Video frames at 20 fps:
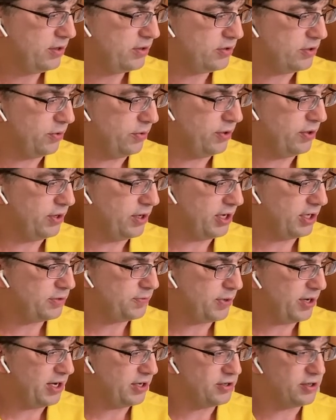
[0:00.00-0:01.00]
Let's go to the next
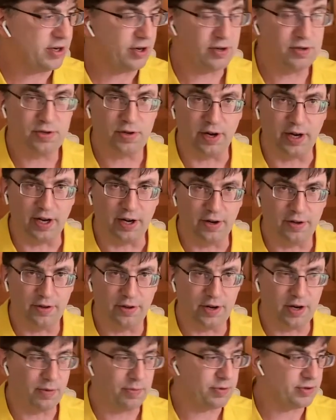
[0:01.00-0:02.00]
page here so I get all the
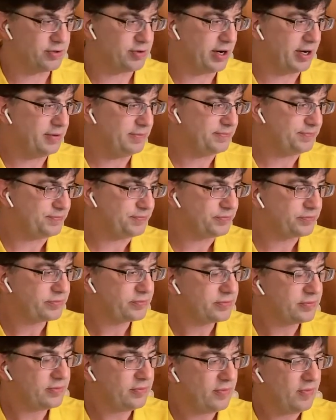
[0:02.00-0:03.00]
numbers right.
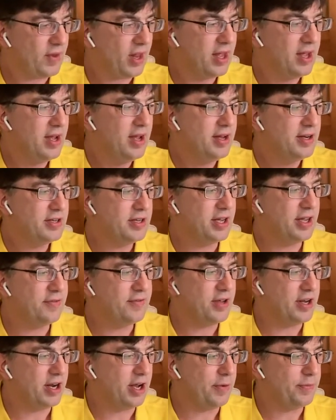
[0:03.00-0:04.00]
To give
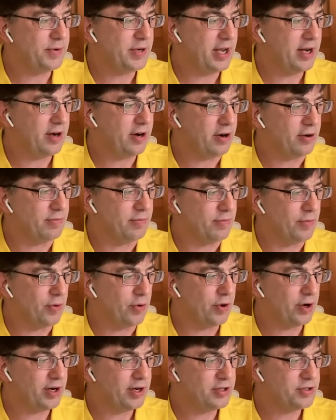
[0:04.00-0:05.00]
you an update, our
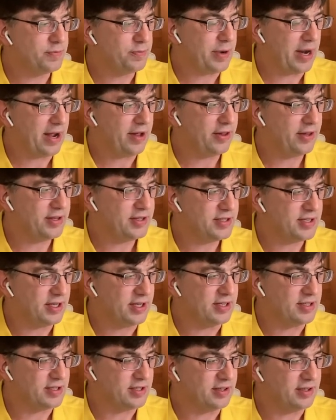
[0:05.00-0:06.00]
mortgage balance
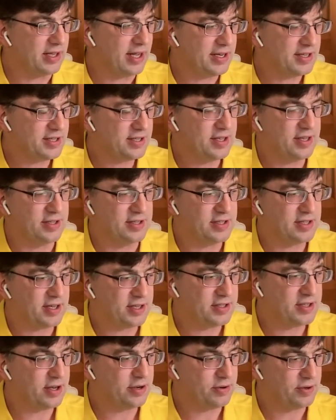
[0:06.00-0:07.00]
is less than
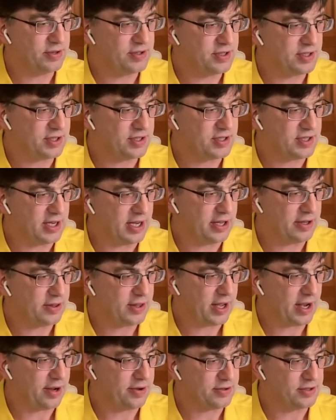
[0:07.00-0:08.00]

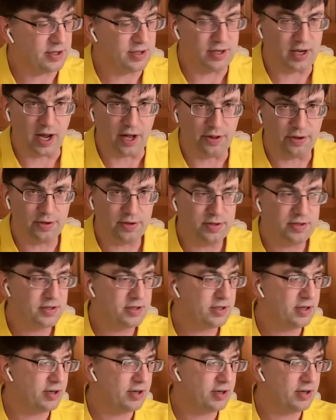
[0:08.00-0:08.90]
$668,000.